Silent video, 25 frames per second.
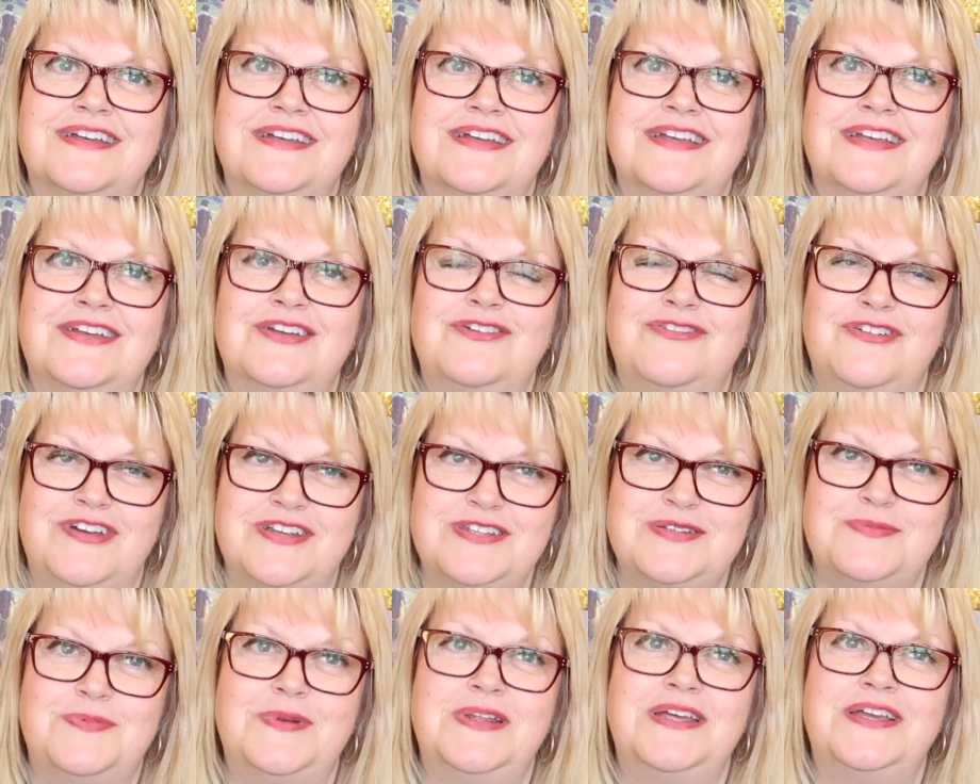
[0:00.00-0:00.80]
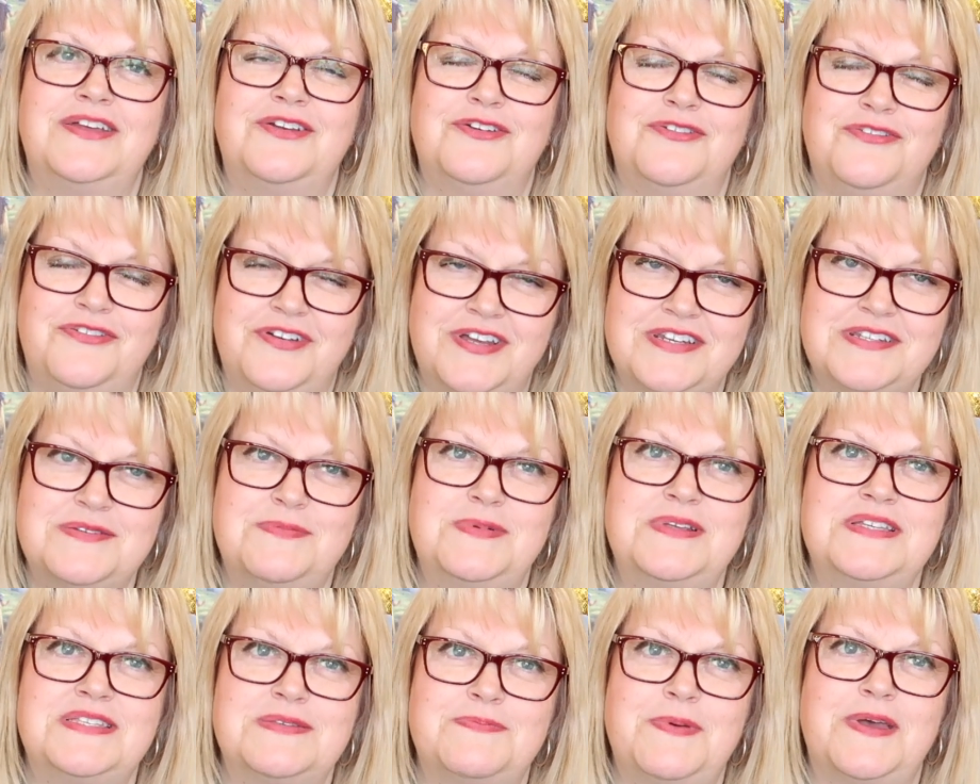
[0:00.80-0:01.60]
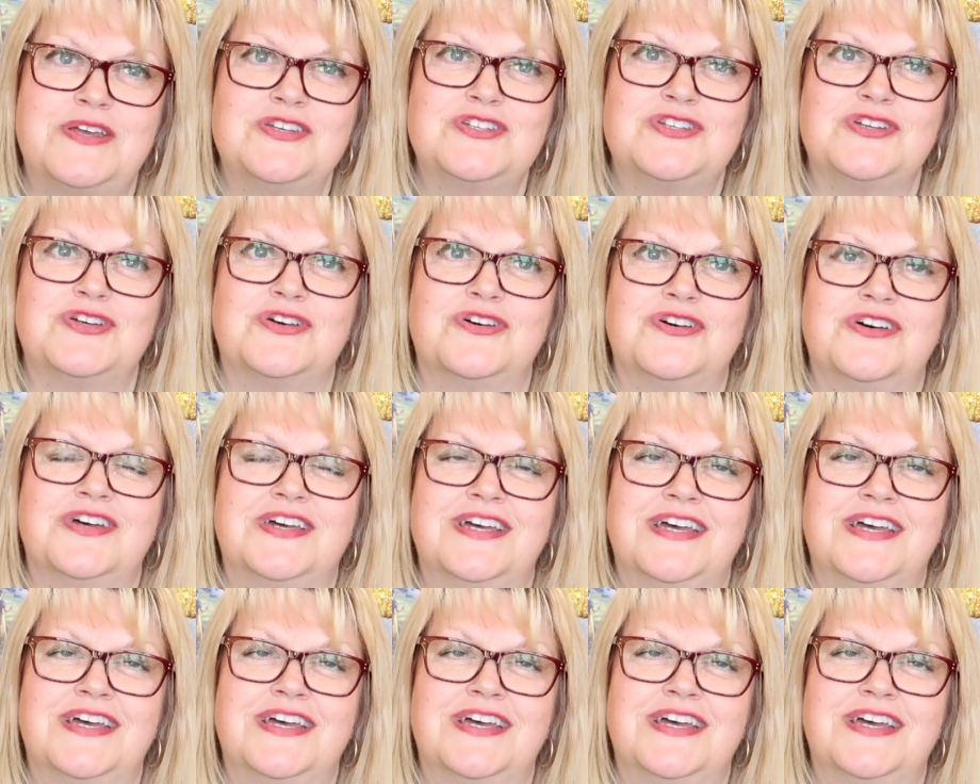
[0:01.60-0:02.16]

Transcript: Incredibly, incredibly special.